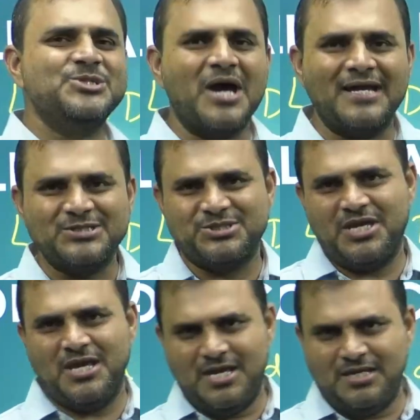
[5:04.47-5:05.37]

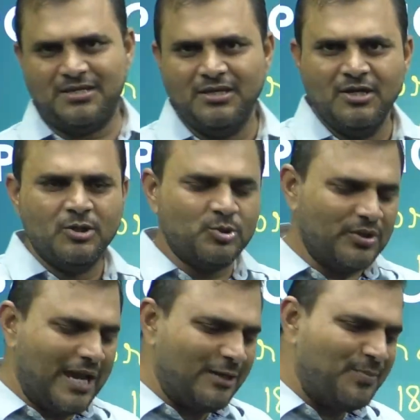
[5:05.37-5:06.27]
Jhansi. To
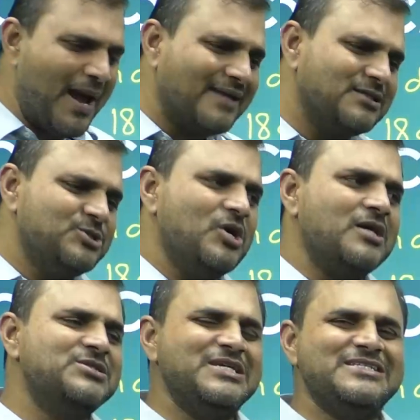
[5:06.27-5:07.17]
get back the
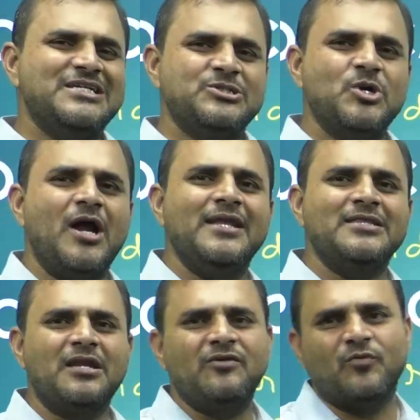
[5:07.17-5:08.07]
Jhansi, she joined in
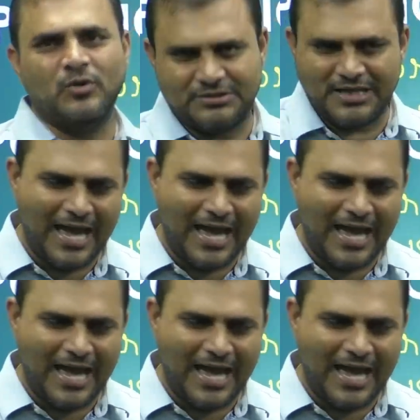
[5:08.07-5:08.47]
the revolt.